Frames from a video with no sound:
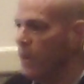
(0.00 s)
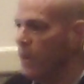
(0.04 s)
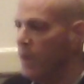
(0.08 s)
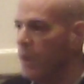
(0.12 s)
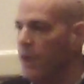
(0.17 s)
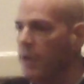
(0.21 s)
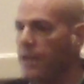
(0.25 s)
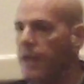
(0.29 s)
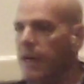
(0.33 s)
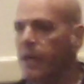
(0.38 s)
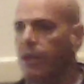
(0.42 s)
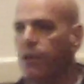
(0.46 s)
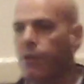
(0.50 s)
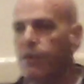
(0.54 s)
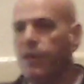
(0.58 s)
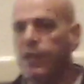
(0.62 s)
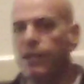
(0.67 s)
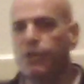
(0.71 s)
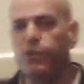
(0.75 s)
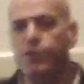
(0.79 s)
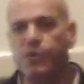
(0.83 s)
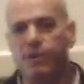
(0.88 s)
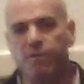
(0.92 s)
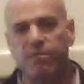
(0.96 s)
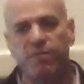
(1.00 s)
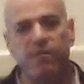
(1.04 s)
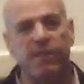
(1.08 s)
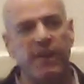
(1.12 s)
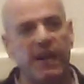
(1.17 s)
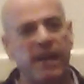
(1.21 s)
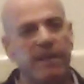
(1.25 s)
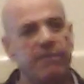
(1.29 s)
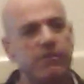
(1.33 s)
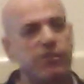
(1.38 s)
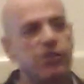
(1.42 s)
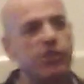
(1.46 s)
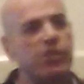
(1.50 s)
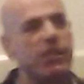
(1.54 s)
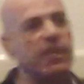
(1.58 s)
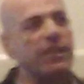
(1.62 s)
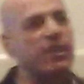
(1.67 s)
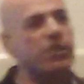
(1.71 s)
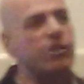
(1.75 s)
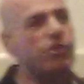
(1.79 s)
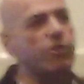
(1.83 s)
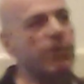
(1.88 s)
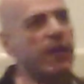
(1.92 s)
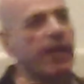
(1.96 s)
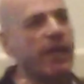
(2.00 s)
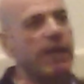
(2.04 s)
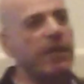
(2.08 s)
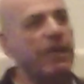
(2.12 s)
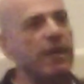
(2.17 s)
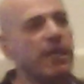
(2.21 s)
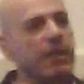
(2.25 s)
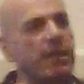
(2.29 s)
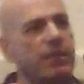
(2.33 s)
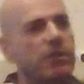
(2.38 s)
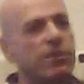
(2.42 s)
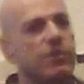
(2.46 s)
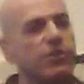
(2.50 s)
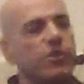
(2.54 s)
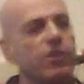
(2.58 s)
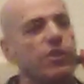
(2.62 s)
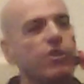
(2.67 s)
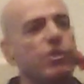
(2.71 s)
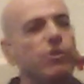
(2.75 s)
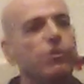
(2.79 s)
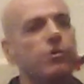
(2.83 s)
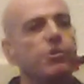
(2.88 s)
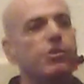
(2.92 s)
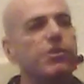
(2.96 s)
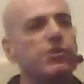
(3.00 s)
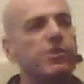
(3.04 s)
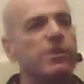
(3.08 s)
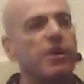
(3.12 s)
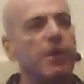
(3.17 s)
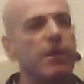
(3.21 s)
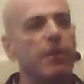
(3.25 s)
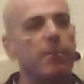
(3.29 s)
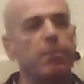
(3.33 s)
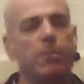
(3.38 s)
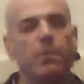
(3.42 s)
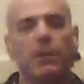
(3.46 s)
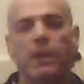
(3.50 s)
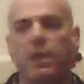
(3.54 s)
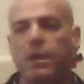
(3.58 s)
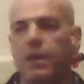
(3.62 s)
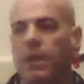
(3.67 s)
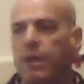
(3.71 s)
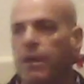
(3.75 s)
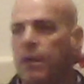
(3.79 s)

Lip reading: again, are they using 5G to try to use some